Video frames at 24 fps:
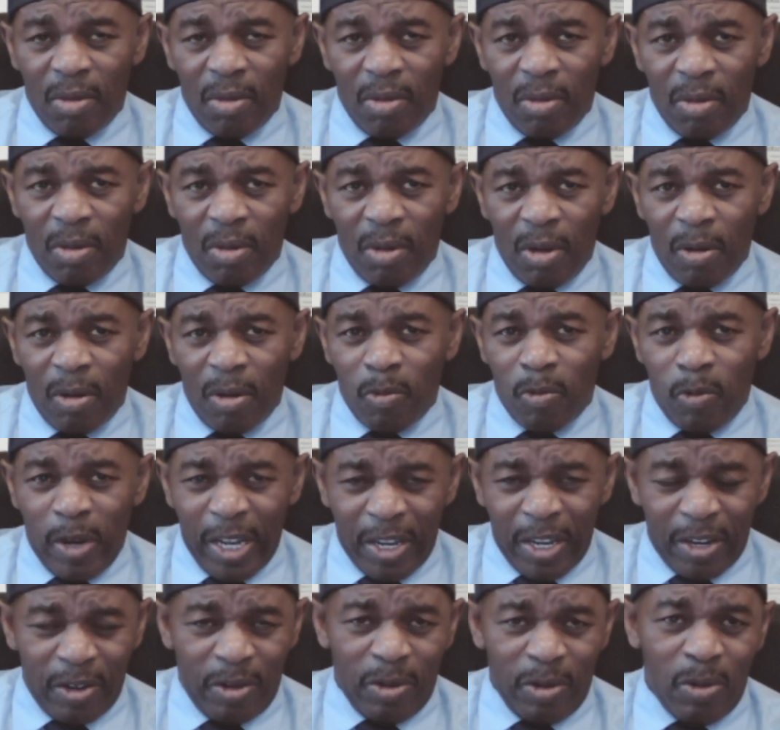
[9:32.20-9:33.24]
Her
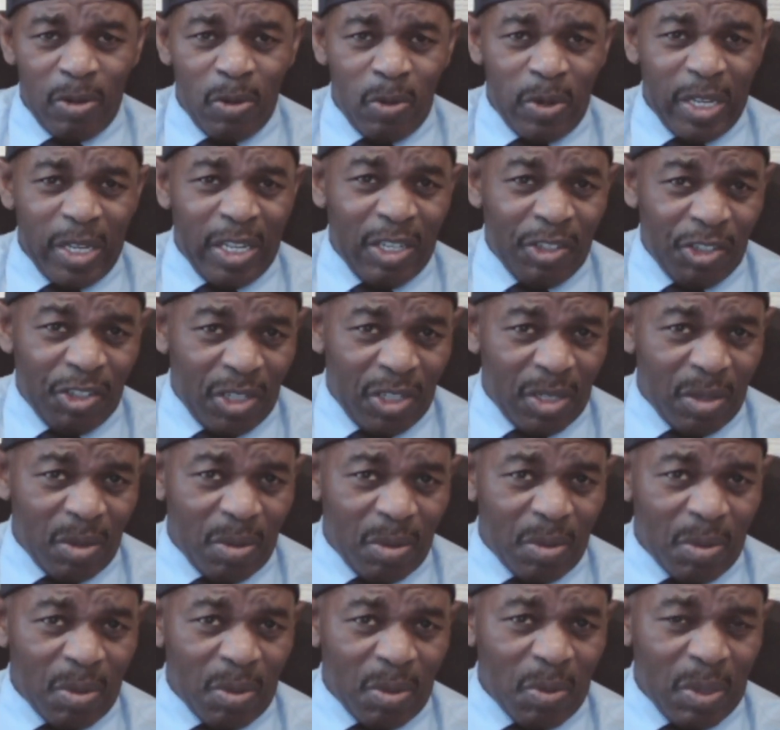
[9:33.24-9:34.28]
record. Who is she?
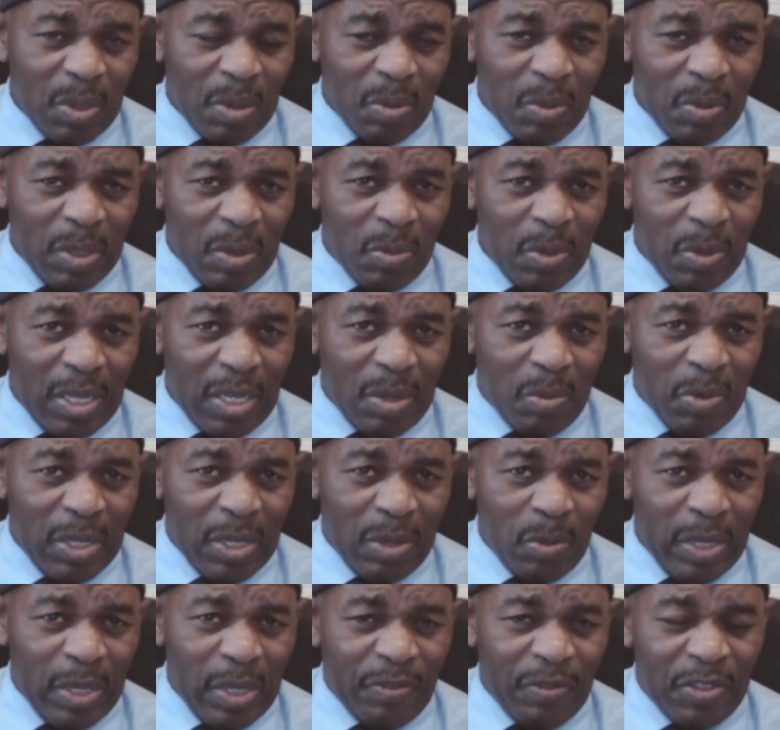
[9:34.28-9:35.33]

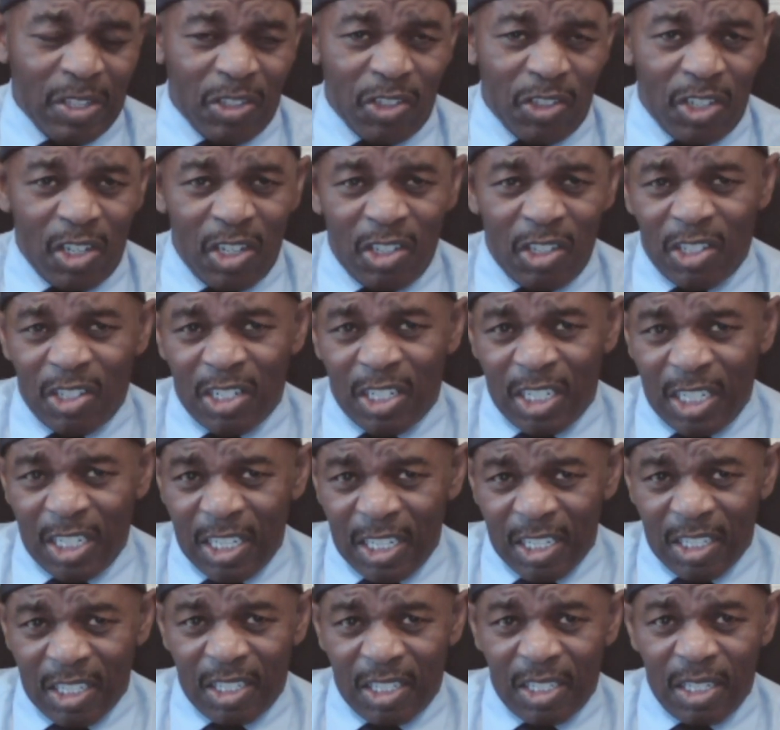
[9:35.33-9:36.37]
We have to judge
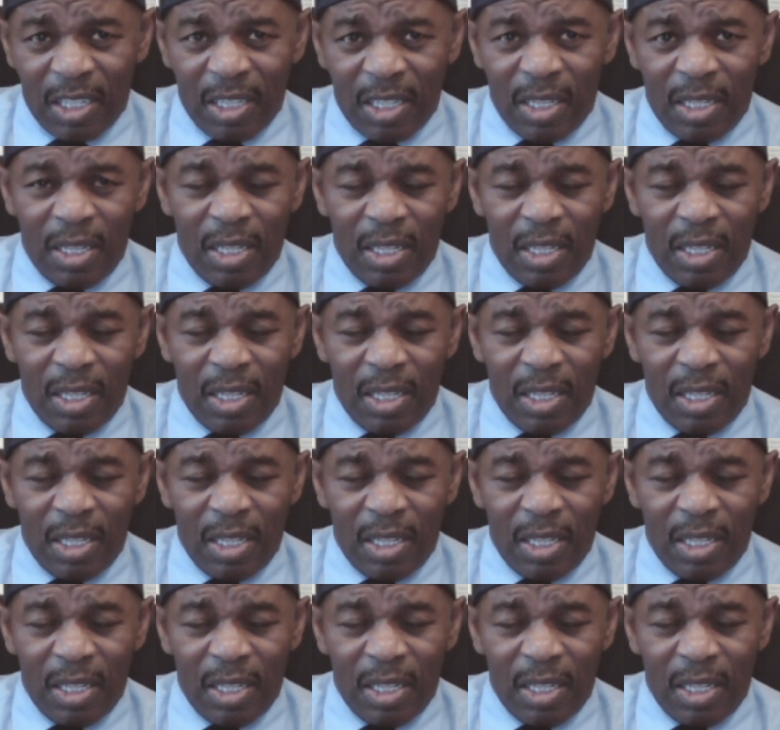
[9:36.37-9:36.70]
deeds.